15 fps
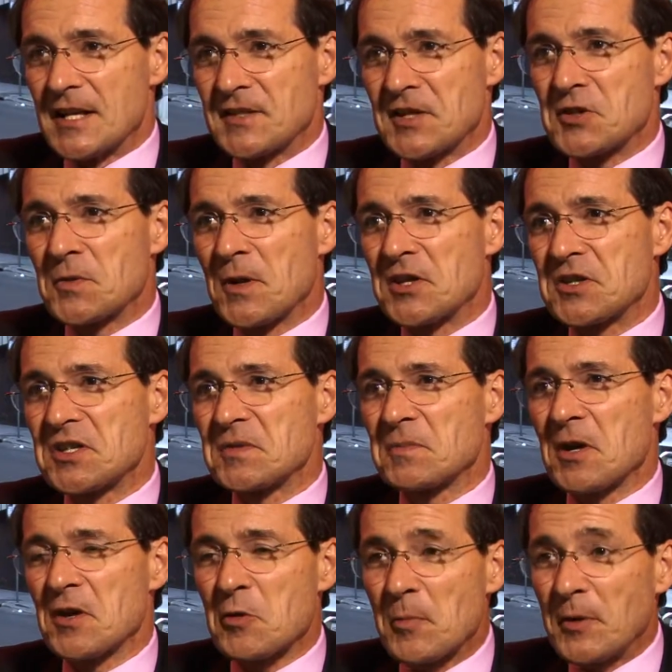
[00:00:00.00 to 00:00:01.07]
situations
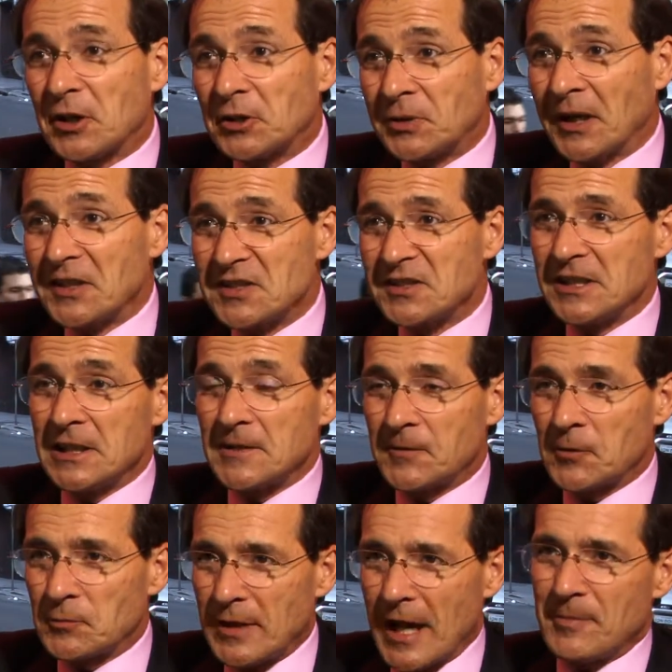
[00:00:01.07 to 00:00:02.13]
where there will be a greater need
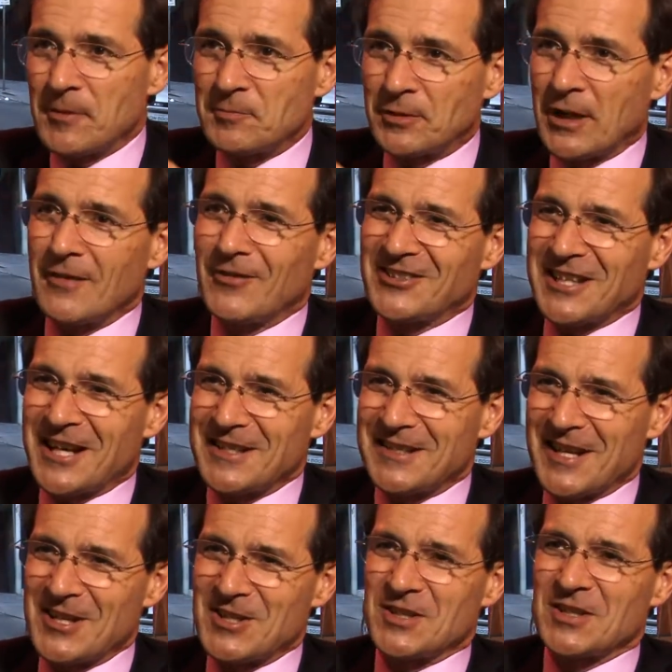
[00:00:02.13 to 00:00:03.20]
for rapid
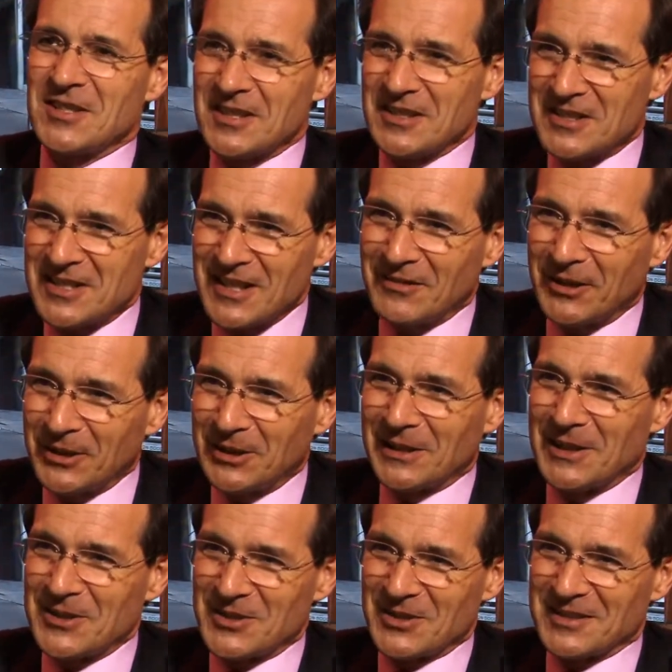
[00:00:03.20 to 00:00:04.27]
privatization,
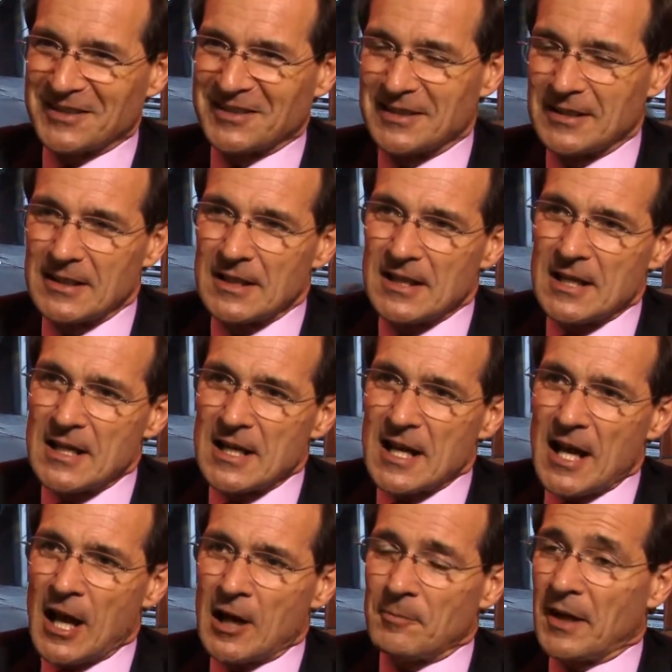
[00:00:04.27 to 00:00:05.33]
deregulation.
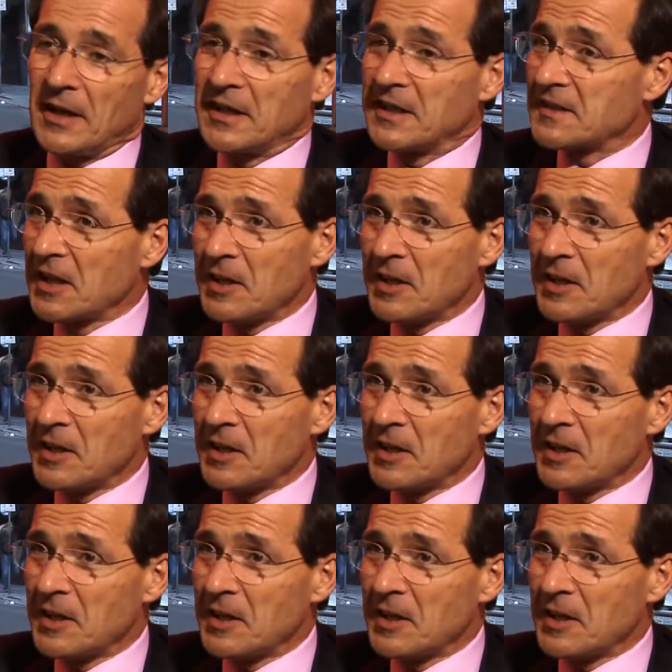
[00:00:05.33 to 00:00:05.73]
An